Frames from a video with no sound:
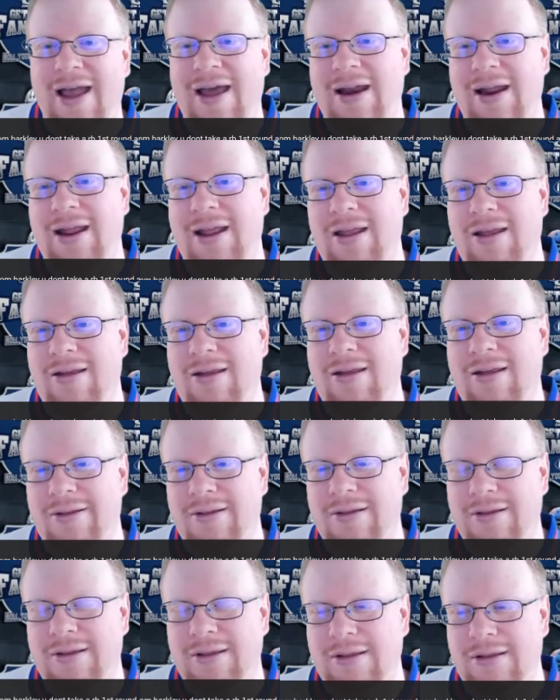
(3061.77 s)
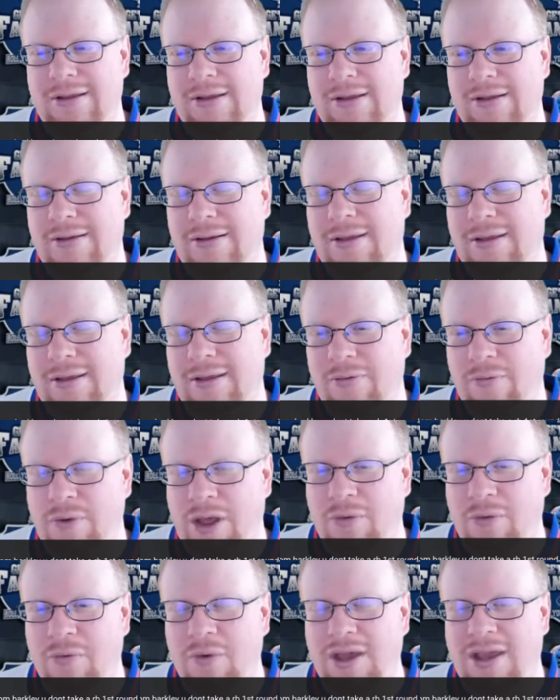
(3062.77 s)
had
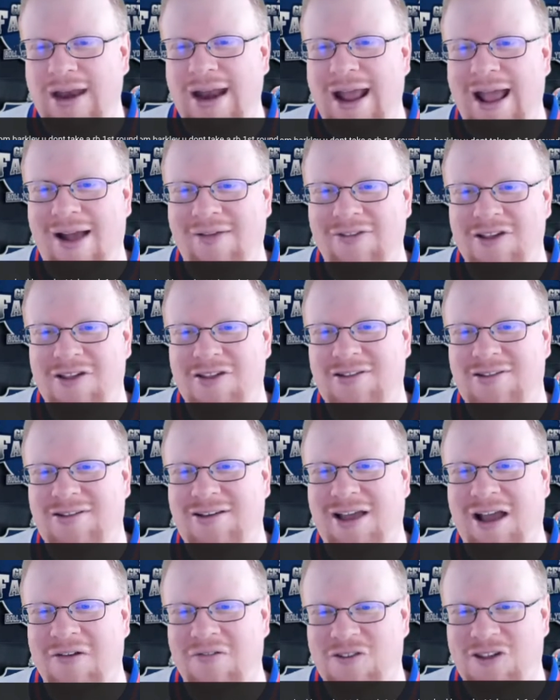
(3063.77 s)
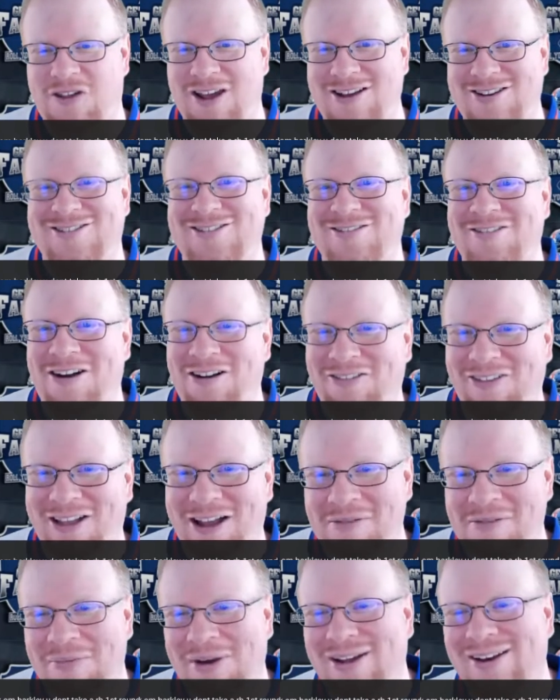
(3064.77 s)
we can have this conversation
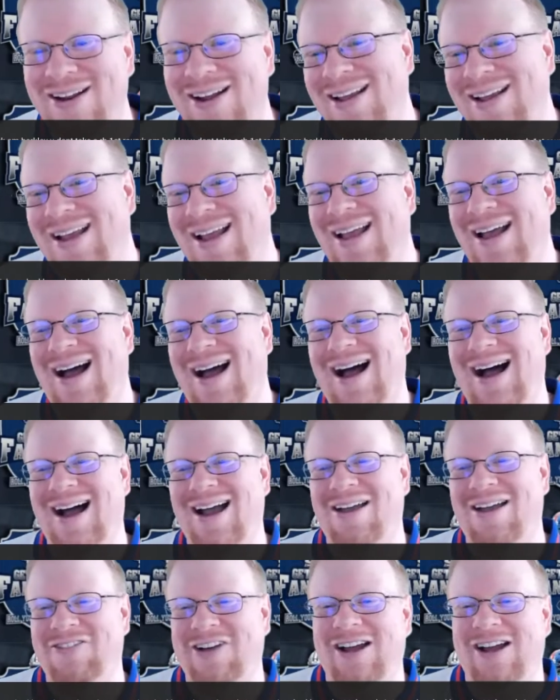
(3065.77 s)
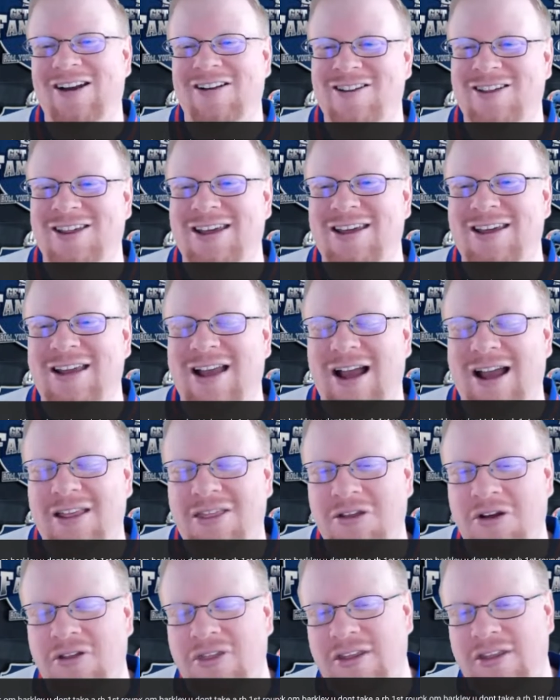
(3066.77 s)
offline, but I
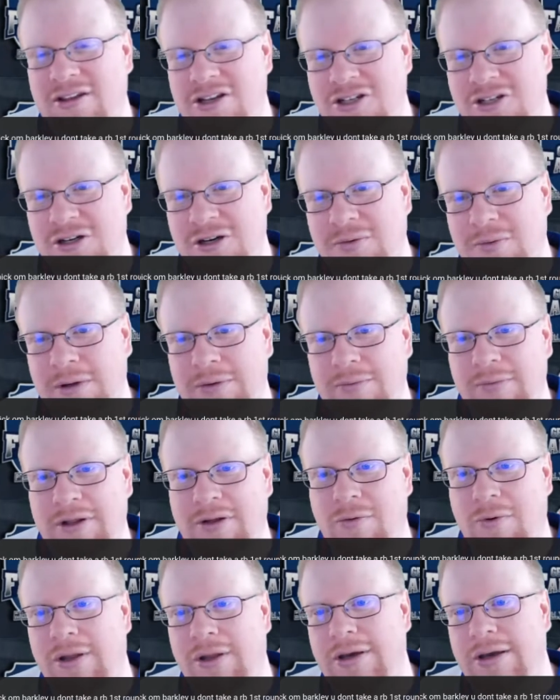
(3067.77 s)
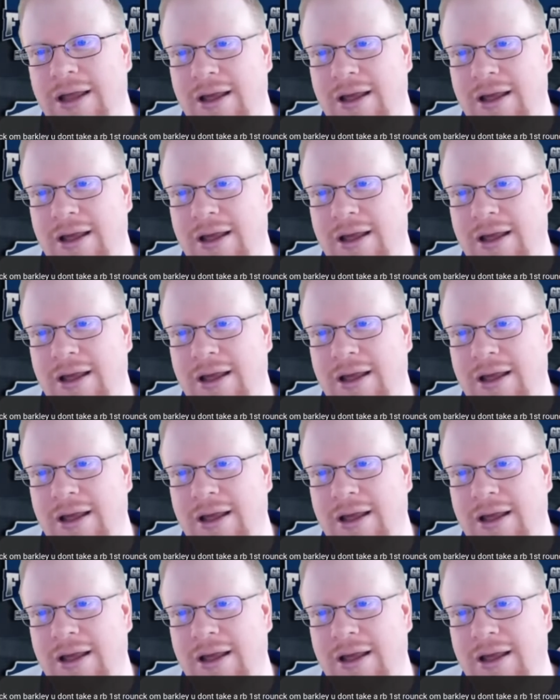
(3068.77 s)
thought that they should have went with Quentin